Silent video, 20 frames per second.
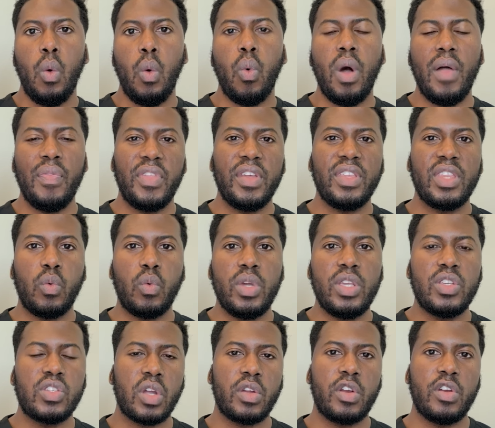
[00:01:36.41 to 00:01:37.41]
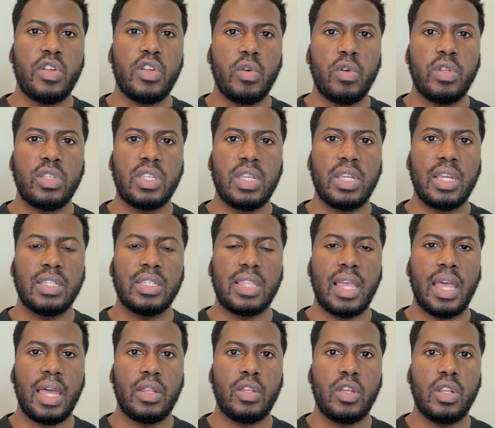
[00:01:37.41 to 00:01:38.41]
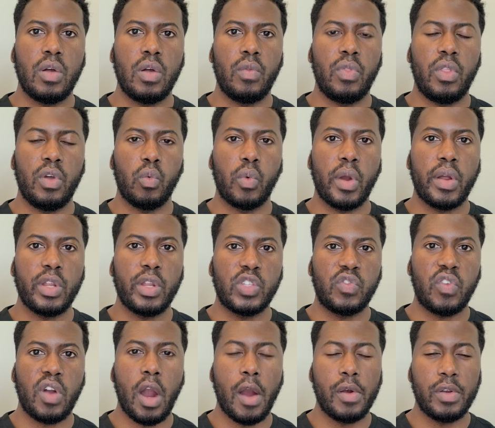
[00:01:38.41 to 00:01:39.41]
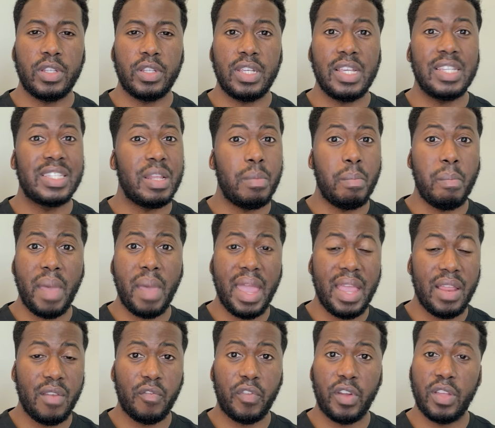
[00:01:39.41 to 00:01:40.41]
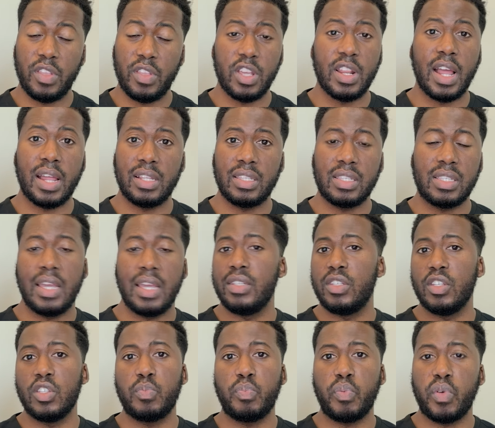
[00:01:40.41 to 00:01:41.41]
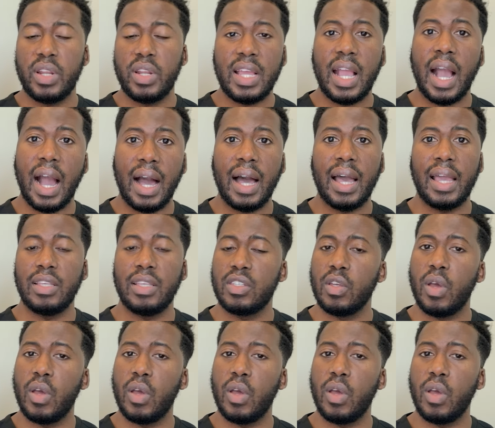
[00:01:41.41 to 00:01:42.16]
One thing that we started noticing is that, you know, the awareness for heart disease in men in the United States is pretty high.